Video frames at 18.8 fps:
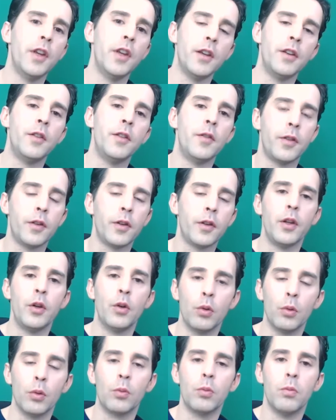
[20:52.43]
did,
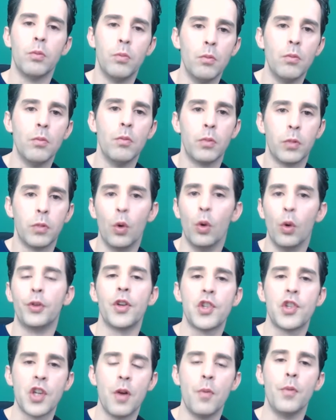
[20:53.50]
go
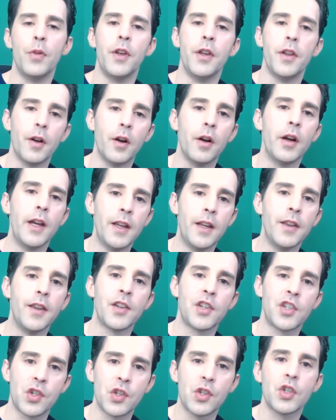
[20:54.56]
to somebody that in
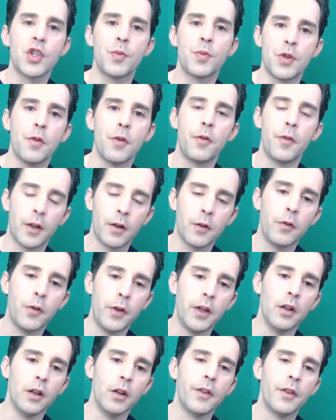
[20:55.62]
this specific
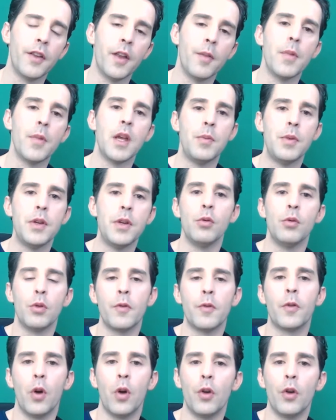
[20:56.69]
field, then maybe you would
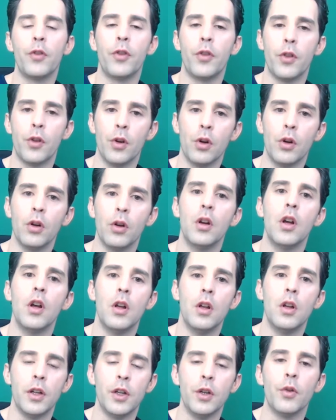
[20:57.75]
have got the
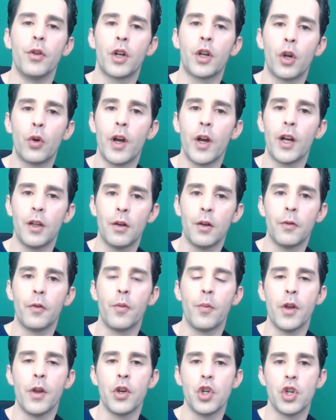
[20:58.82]
correct
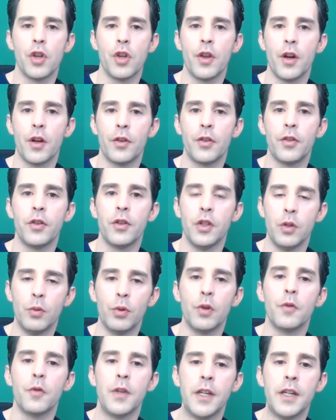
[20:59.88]
information that you
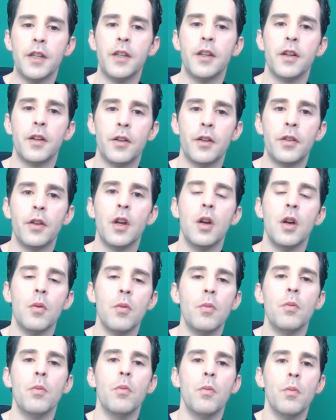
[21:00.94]
would have needed
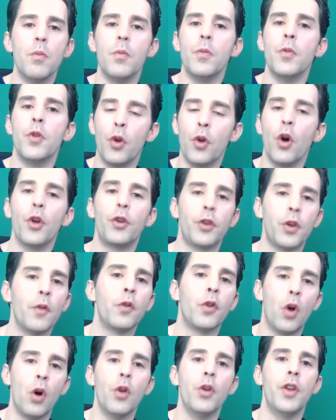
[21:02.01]
to not
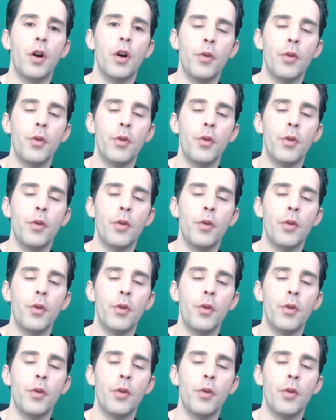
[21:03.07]
have gone